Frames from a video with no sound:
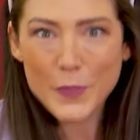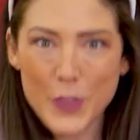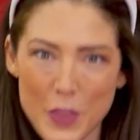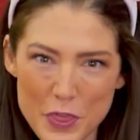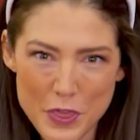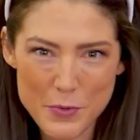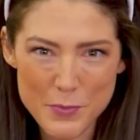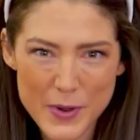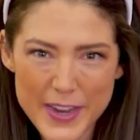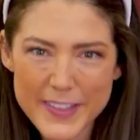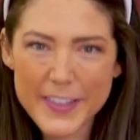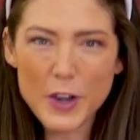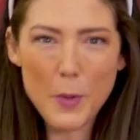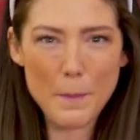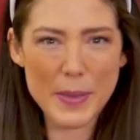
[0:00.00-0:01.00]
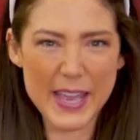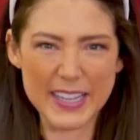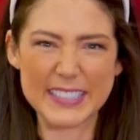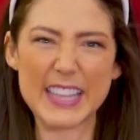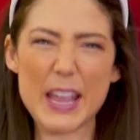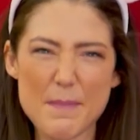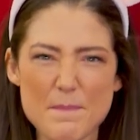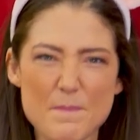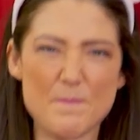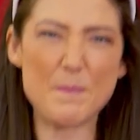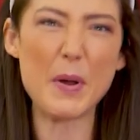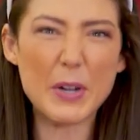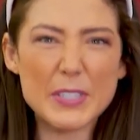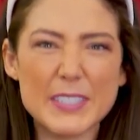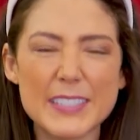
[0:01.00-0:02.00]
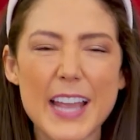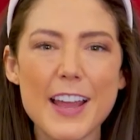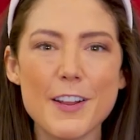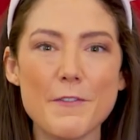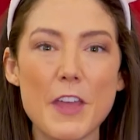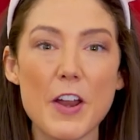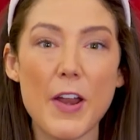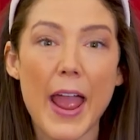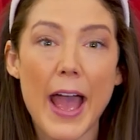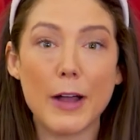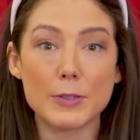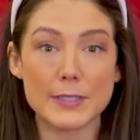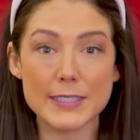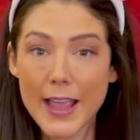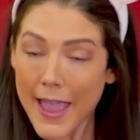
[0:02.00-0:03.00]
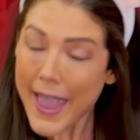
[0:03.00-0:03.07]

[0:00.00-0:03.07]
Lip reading: the three little pigs, they burst out of their house,